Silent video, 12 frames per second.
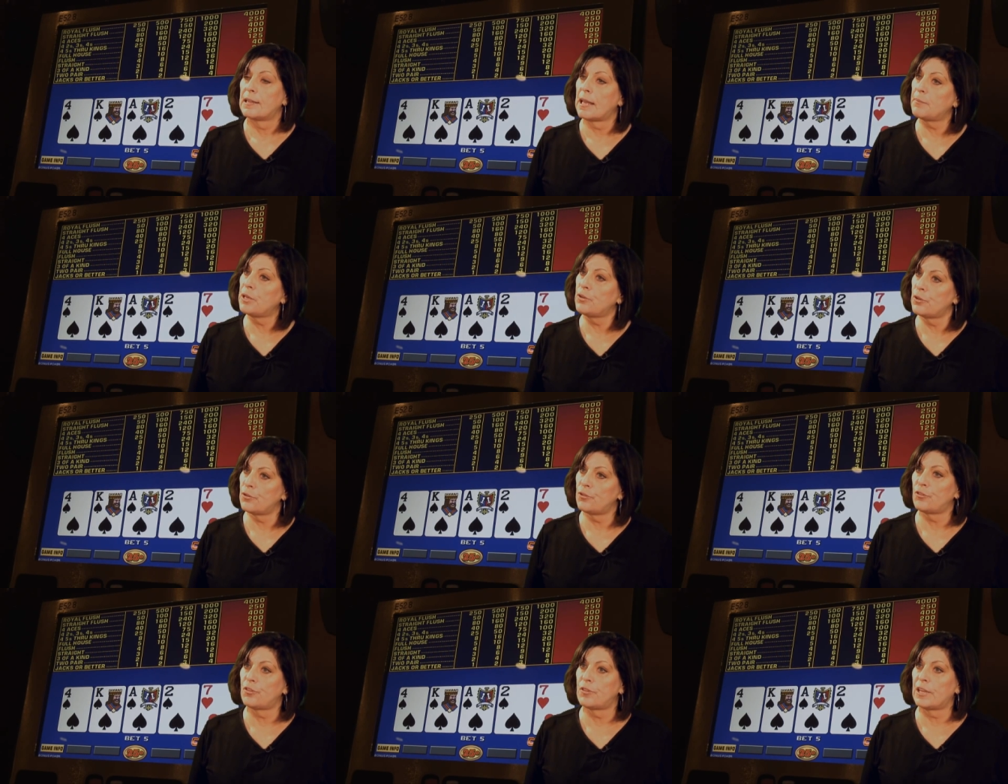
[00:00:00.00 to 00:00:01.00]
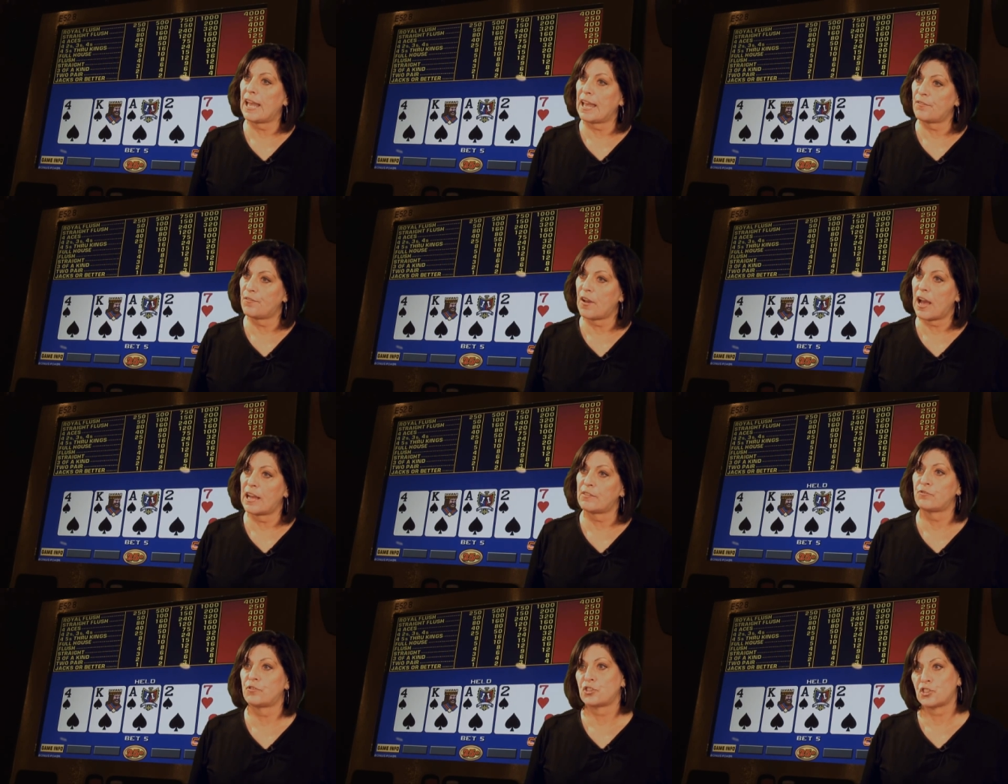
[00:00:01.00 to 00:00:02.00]
Let me use the 8
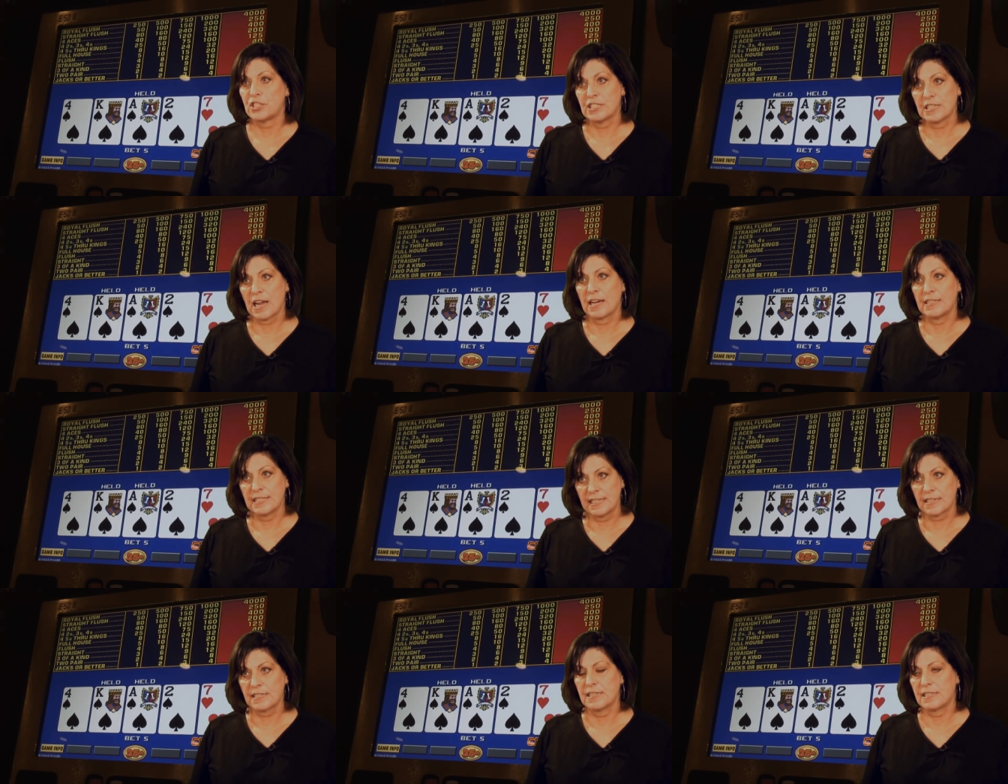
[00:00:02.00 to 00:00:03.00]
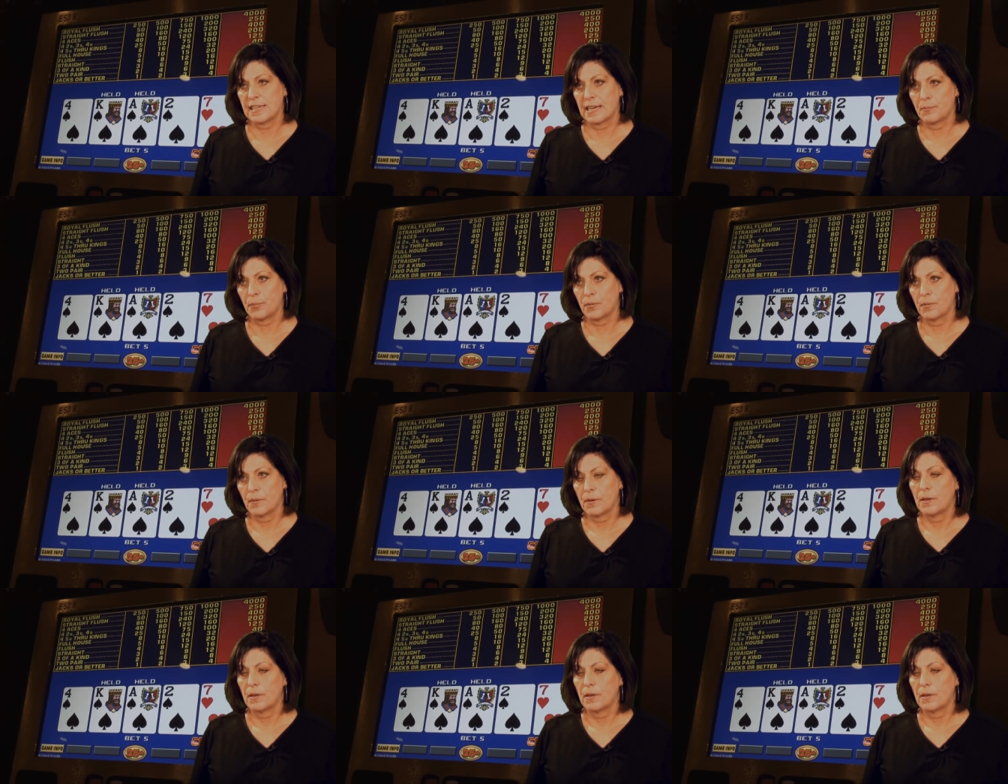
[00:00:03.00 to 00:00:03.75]
5 versus 9 6 example.